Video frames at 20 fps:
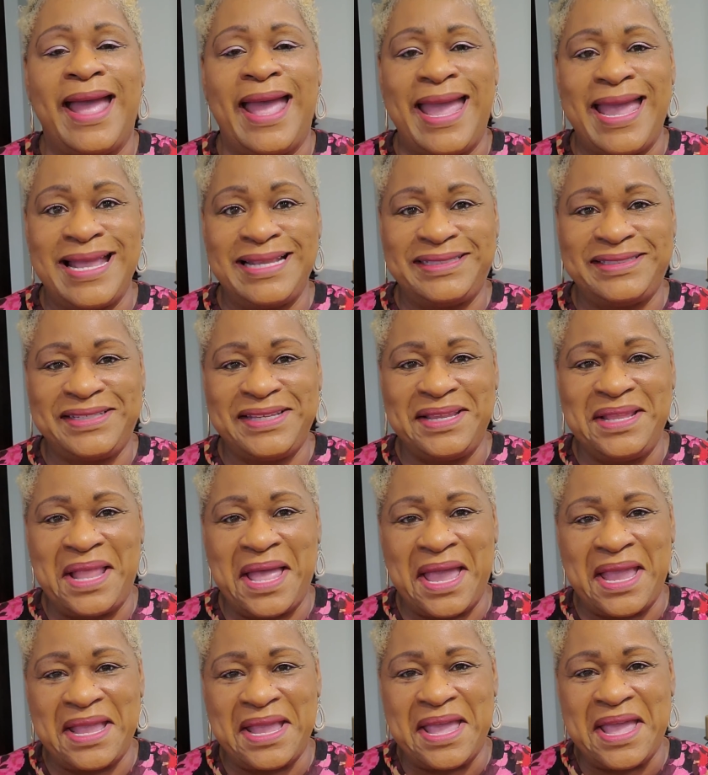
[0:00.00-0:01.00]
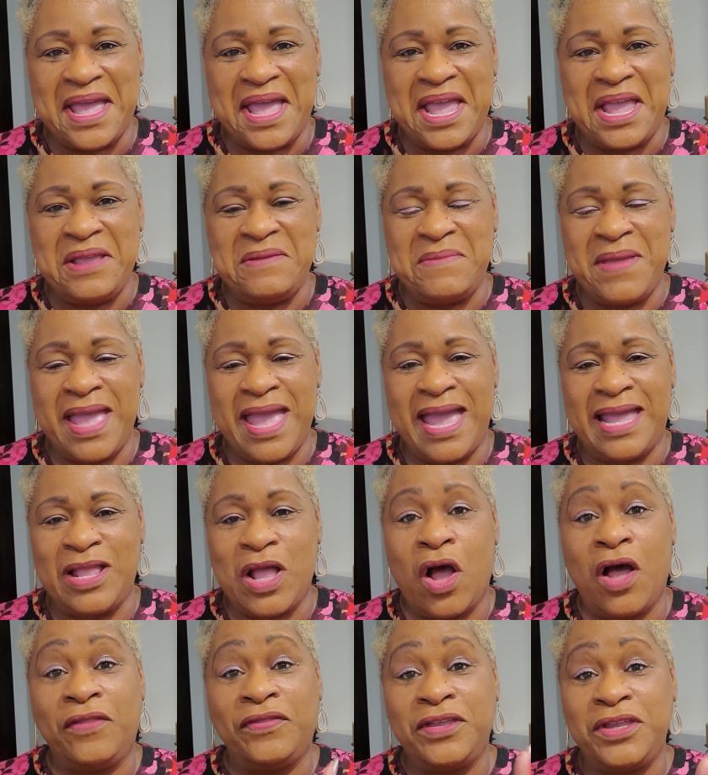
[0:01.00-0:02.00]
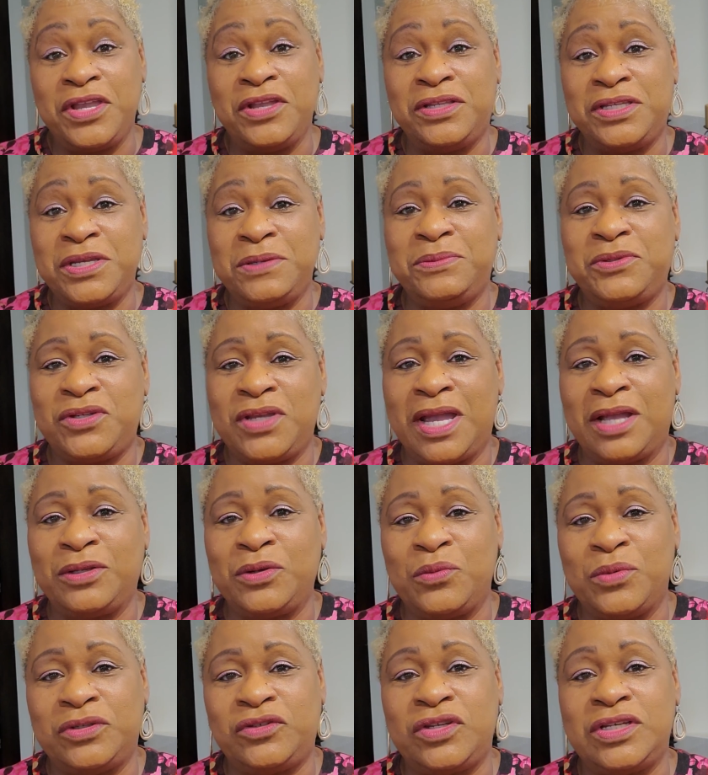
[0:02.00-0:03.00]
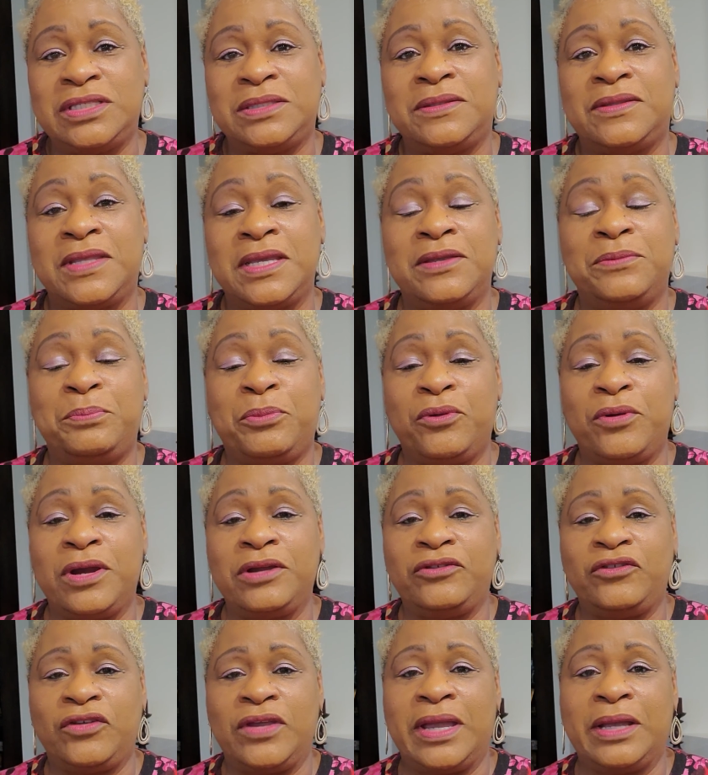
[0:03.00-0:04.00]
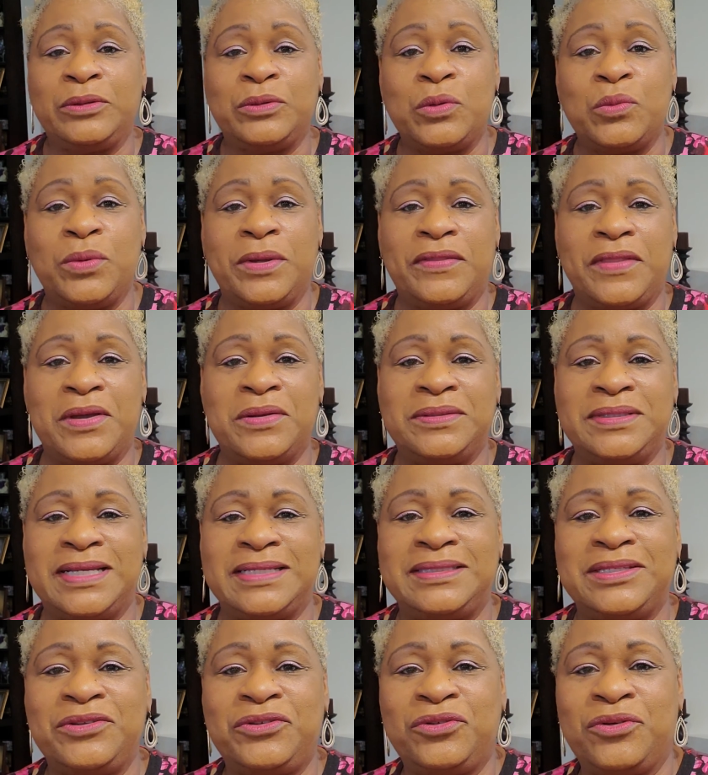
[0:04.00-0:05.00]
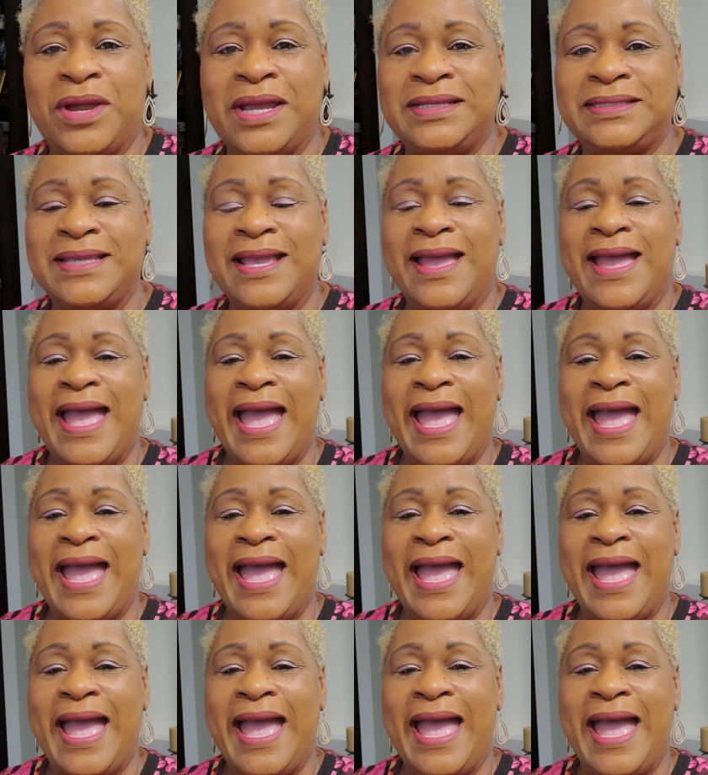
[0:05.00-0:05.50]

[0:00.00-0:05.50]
and to like, amen, on the YouTube channel, which is the prayer channel with Odessa Trice.